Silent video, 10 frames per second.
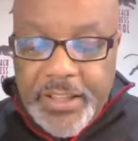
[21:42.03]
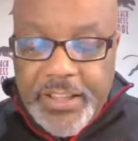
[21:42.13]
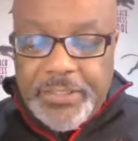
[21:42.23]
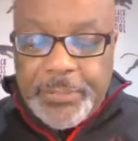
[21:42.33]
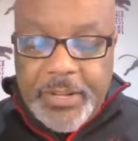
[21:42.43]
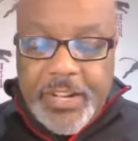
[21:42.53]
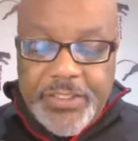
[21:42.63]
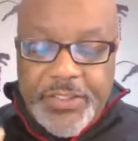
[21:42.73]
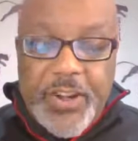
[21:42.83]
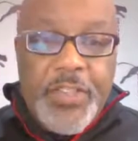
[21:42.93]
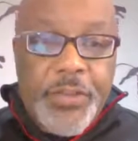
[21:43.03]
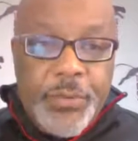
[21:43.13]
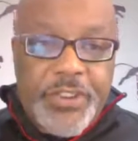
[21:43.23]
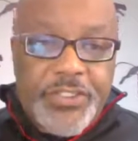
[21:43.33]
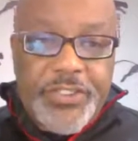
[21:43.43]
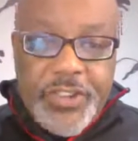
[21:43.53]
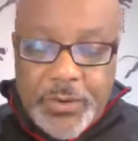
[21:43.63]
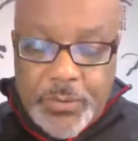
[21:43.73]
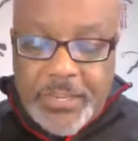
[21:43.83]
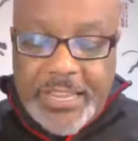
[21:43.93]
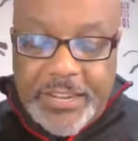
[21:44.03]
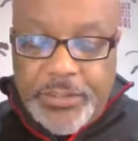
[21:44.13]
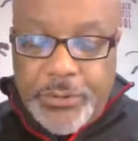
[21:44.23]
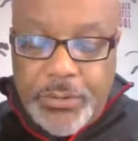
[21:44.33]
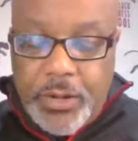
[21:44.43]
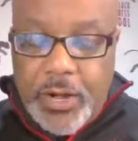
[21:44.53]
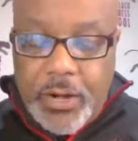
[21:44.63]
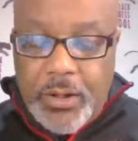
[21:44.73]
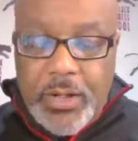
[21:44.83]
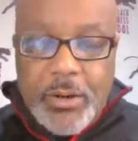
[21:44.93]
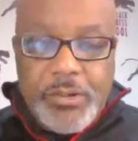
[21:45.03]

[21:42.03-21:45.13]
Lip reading: it's because of other reasons unrelated to the law.